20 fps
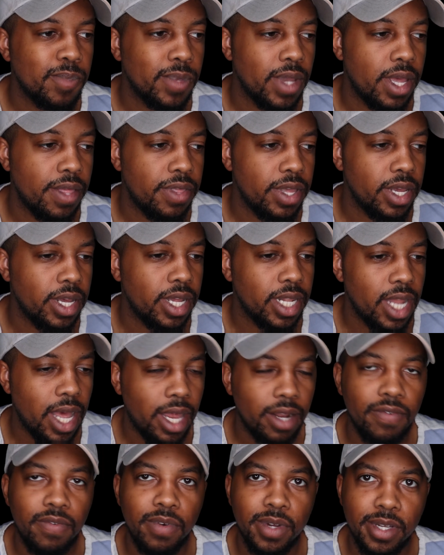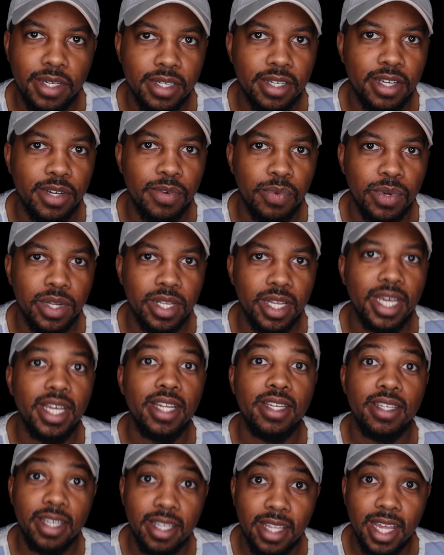I think a lot of us can
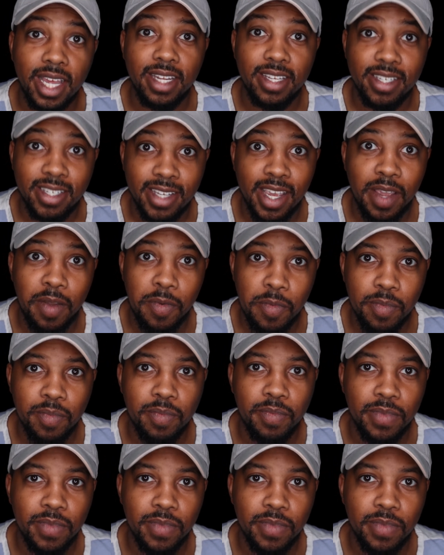relate to that same